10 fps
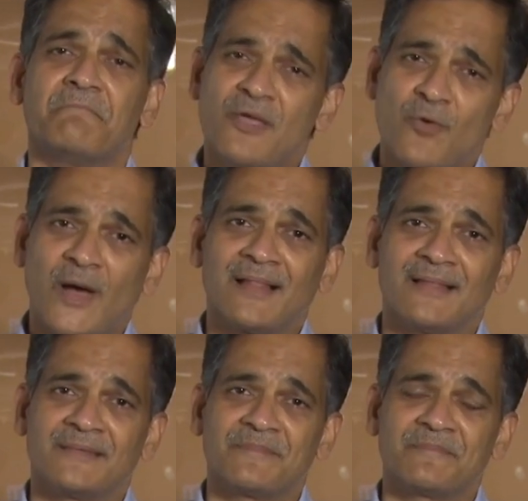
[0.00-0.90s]
Be
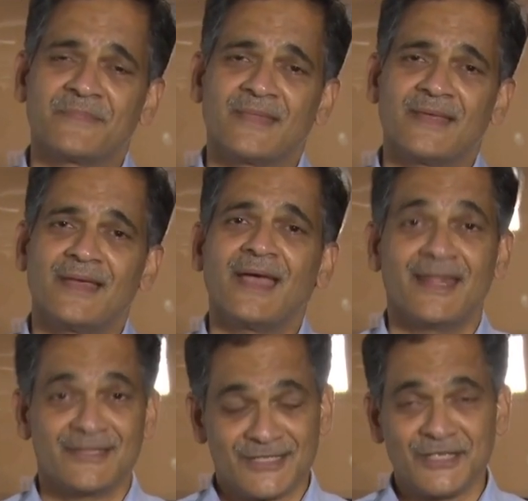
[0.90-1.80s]
well
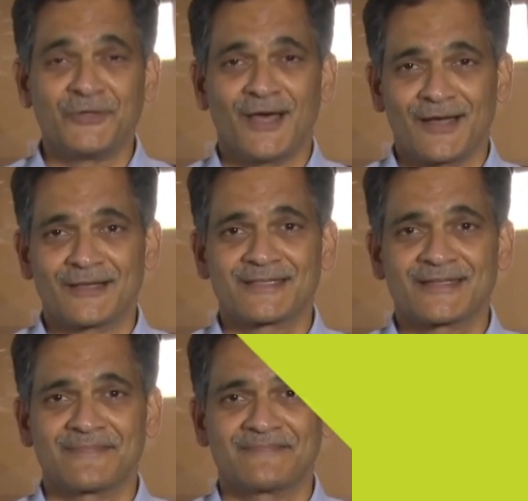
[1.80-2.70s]
and see you in August.